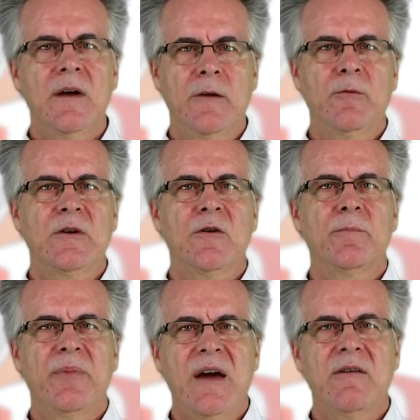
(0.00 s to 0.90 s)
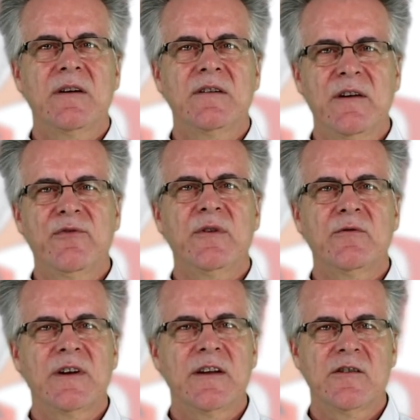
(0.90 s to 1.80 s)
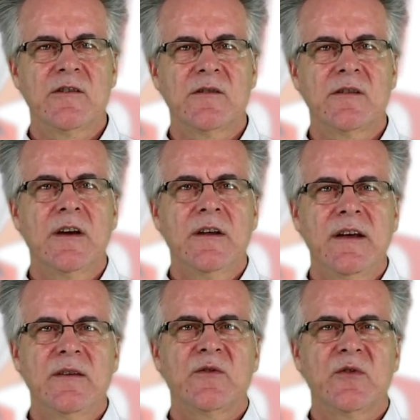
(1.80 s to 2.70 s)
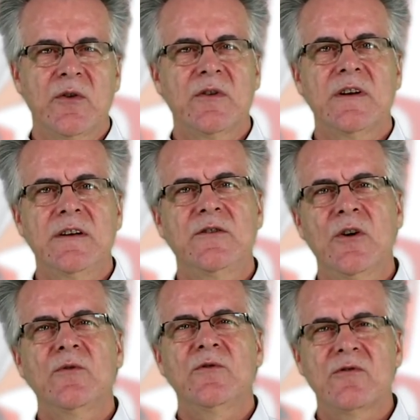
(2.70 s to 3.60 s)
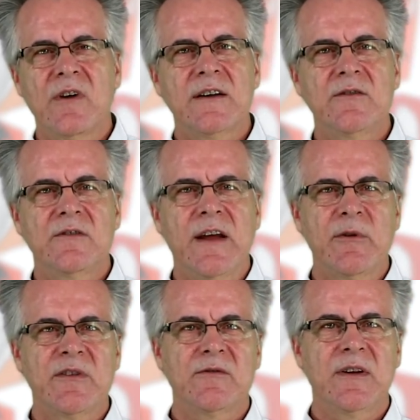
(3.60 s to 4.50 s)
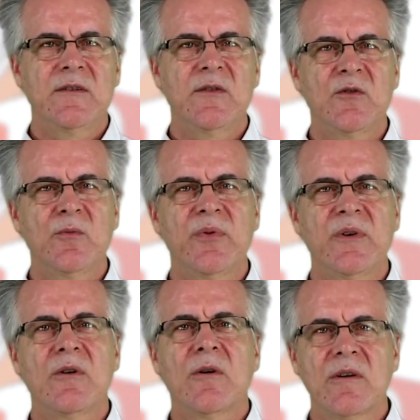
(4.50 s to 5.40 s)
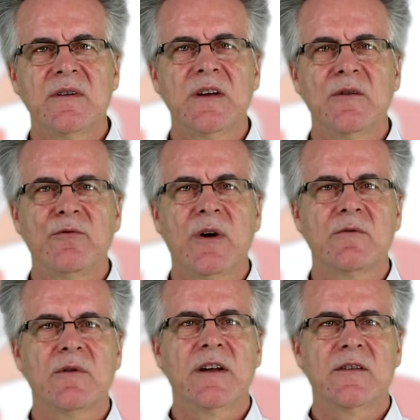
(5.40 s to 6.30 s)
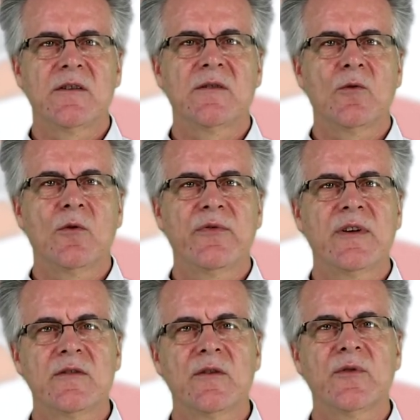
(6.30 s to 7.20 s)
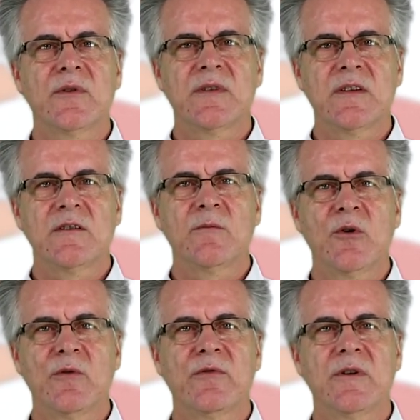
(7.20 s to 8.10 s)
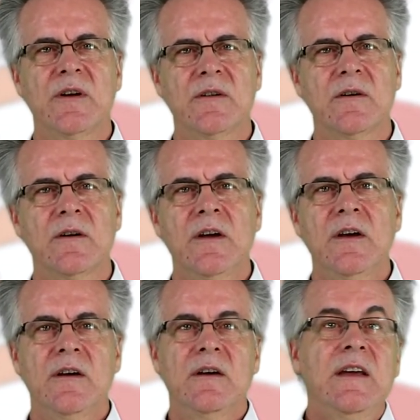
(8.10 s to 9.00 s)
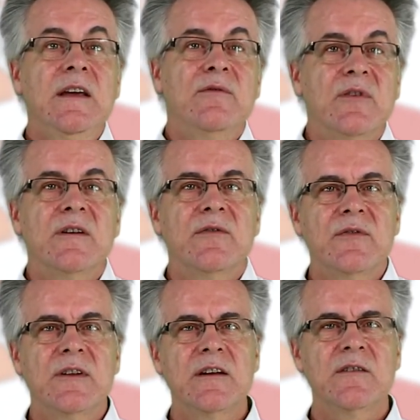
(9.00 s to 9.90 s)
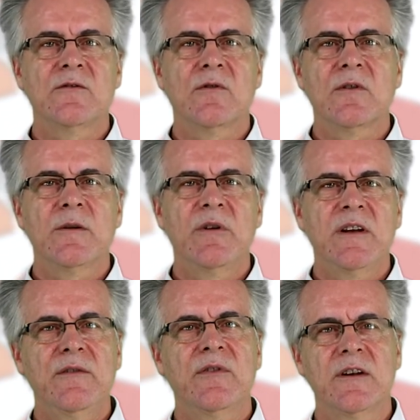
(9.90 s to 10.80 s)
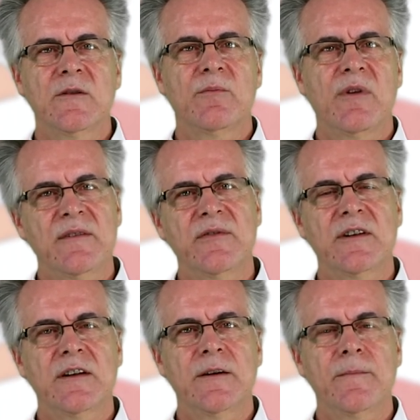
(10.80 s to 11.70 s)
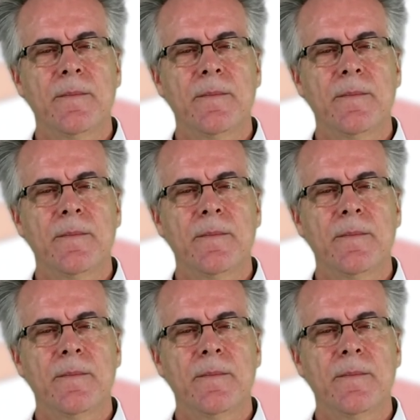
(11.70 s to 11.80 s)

And when comparing different religions, they certainly don't try to demonstrate the superiority of one religious or philosophical system over another, even if they strongly believe in it privately.